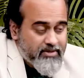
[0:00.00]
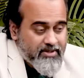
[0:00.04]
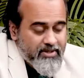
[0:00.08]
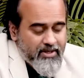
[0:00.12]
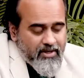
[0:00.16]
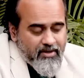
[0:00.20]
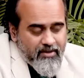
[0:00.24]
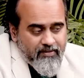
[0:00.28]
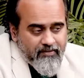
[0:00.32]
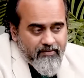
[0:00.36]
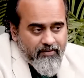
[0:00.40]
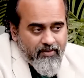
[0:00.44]

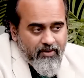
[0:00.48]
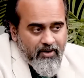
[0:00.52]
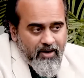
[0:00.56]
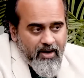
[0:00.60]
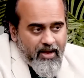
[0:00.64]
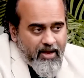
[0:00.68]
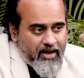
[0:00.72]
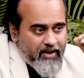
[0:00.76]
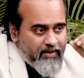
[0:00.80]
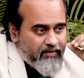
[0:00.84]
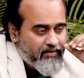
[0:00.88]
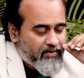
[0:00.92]
yourself, your
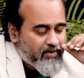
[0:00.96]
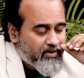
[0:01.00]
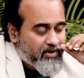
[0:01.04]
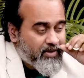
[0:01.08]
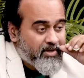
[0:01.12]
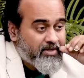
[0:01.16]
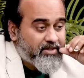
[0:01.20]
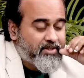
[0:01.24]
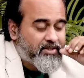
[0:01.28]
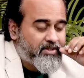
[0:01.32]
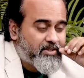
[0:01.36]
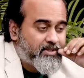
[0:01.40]
life,
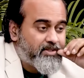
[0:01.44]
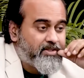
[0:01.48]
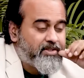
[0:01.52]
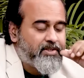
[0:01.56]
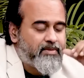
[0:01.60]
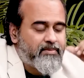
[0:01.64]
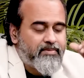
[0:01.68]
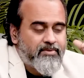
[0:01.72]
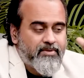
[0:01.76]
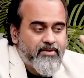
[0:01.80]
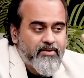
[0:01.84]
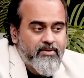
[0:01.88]
your
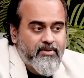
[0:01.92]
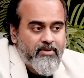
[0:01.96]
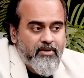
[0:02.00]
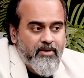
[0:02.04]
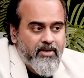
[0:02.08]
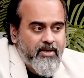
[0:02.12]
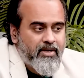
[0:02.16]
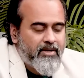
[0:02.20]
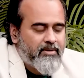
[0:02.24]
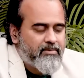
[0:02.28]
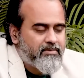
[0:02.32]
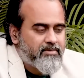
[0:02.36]
relationships, your
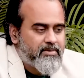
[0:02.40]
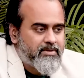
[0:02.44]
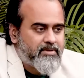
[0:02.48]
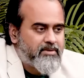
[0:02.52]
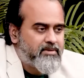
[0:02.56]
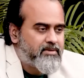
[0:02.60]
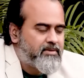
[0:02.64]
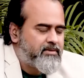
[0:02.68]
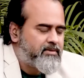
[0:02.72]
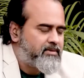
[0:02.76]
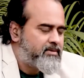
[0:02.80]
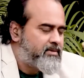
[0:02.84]

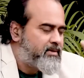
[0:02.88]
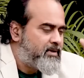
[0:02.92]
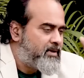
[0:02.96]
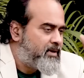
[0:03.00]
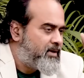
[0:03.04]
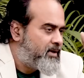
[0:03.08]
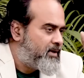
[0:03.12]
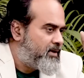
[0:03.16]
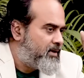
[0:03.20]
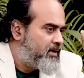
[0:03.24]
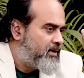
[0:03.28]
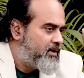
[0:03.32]
dreams,
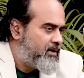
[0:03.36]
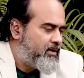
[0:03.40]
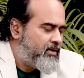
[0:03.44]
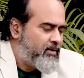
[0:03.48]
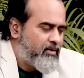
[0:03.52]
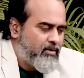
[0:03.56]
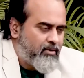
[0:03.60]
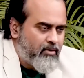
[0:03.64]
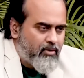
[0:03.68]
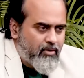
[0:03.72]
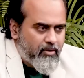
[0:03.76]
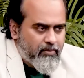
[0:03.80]

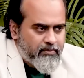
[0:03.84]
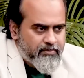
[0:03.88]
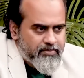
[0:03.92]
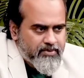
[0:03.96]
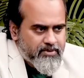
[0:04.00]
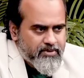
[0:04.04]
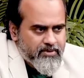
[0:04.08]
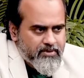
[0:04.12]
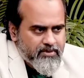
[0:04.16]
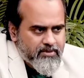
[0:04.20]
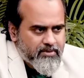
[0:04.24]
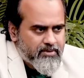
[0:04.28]
your
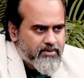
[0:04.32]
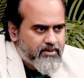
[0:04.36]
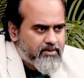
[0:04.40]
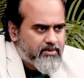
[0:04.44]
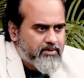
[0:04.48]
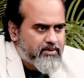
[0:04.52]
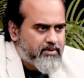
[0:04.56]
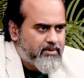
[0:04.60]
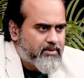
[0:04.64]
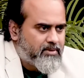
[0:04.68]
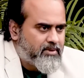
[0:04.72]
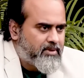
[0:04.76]
hopes,
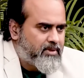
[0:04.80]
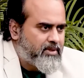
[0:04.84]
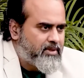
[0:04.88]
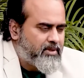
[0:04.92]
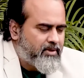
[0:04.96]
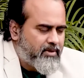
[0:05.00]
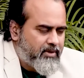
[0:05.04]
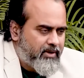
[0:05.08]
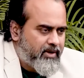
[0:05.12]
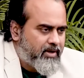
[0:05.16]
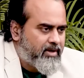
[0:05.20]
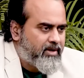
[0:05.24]

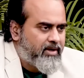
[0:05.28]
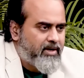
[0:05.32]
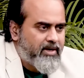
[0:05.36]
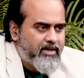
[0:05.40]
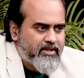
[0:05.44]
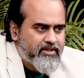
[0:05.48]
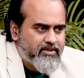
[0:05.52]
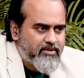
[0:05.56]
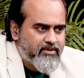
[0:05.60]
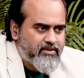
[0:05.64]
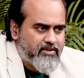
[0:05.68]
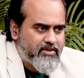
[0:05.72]
your
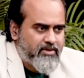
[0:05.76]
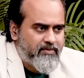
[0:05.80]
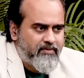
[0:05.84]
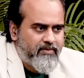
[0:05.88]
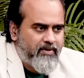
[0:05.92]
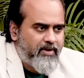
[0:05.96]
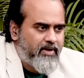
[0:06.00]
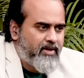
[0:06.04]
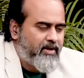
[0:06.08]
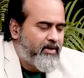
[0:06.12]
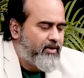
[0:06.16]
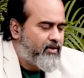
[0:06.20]
regrets, your
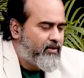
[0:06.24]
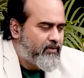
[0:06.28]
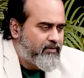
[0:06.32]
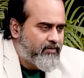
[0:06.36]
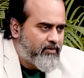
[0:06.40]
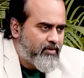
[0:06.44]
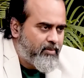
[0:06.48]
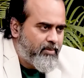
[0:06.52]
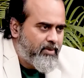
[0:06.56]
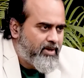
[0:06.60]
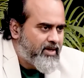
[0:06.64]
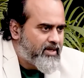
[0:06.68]
suffering,
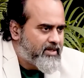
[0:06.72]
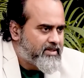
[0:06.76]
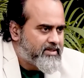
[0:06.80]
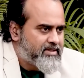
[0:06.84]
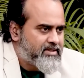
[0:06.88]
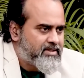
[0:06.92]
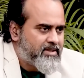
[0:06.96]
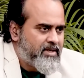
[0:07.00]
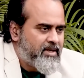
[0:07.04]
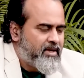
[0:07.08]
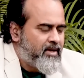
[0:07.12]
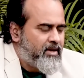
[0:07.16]
your
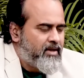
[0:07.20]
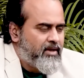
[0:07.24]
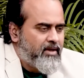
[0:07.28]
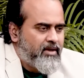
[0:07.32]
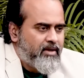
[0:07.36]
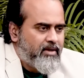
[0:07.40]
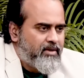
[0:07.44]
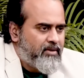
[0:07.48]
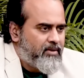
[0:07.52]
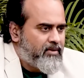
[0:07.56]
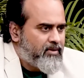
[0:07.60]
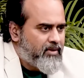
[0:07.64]
phobias.
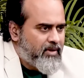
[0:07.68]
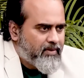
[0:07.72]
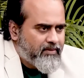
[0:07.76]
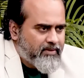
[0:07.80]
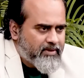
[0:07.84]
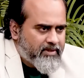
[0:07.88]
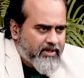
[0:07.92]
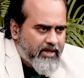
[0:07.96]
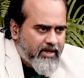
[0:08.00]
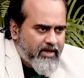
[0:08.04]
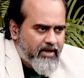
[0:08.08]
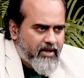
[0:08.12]
You
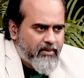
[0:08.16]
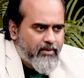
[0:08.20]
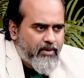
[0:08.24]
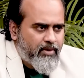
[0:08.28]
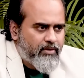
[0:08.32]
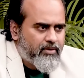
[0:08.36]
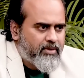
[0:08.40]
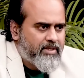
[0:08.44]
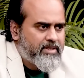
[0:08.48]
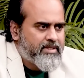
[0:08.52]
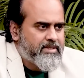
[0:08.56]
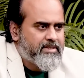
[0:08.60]
never think
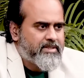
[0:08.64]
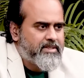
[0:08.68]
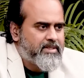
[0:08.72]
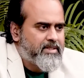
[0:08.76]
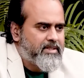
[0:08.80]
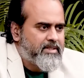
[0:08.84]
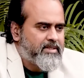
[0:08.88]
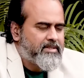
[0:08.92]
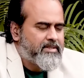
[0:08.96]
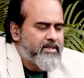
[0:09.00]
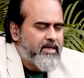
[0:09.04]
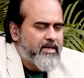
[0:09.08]
about these
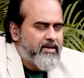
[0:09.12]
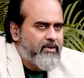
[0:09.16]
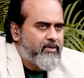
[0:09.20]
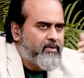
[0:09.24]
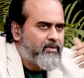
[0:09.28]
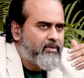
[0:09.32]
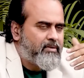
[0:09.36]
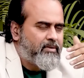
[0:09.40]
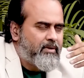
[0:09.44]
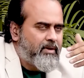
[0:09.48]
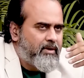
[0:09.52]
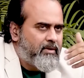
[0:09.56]
things, and
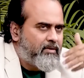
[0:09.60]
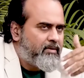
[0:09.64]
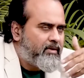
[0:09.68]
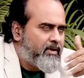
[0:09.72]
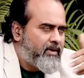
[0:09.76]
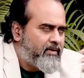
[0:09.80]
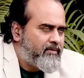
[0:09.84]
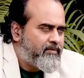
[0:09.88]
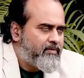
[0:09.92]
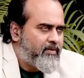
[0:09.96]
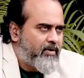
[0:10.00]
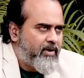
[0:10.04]
you
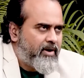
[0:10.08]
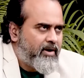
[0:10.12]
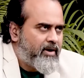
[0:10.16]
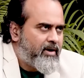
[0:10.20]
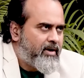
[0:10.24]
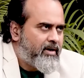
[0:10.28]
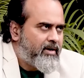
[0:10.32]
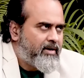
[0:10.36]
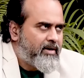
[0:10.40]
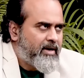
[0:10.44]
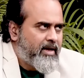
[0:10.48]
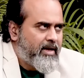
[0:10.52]
live for
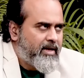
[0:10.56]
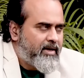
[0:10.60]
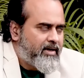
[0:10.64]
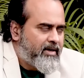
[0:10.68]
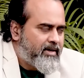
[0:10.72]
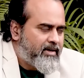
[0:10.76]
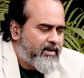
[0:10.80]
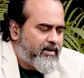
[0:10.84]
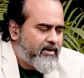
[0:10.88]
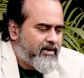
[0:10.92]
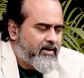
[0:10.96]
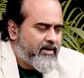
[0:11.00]
an
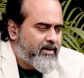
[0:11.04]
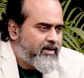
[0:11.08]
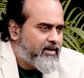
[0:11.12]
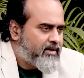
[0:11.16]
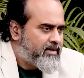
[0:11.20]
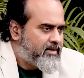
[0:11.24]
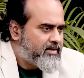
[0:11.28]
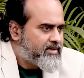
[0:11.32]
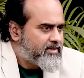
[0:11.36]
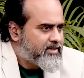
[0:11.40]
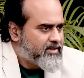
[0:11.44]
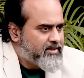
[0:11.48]
entire 80
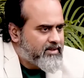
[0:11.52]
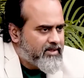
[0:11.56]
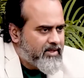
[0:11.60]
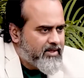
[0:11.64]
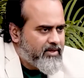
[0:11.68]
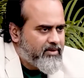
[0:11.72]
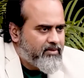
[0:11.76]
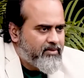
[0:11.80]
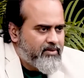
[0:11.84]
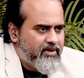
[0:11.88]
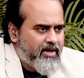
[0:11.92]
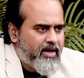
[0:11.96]
years and
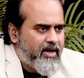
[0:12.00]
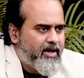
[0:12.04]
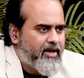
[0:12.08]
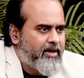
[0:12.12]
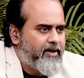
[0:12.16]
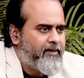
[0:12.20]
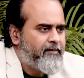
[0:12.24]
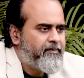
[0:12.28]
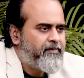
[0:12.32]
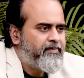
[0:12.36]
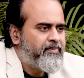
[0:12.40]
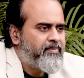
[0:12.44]
then you
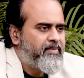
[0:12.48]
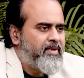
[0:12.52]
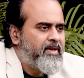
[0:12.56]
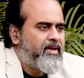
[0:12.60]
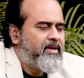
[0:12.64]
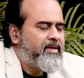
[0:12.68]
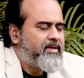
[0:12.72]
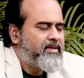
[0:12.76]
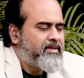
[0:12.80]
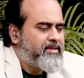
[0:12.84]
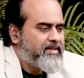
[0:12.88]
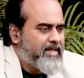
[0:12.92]
die.
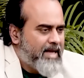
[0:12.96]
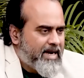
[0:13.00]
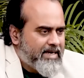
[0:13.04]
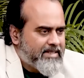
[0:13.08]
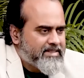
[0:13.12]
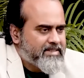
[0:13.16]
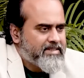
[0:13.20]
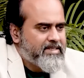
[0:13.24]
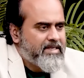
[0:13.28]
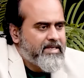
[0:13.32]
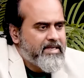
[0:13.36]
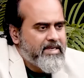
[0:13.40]

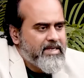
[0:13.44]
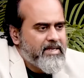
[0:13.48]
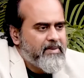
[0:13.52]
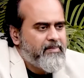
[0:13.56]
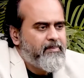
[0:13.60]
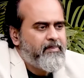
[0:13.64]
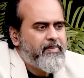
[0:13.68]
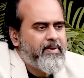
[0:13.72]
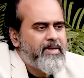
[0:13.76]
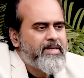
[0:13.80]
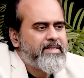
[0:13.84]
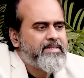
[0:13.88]
That's the
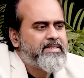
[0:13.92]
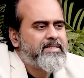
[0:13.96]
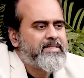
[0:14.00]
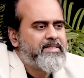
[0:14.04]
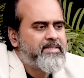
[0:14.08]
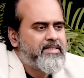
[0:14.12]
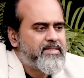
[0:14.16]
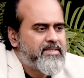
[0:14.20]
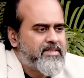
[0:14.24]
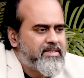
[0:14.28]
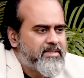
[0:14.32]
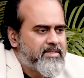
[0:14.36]

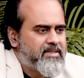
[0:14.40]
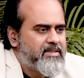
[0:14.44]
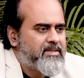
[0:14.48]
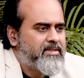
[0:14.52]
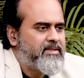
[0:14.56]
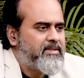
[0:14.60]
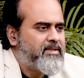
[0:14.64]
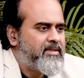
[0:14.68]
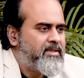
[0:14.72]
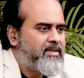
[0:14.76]
deepest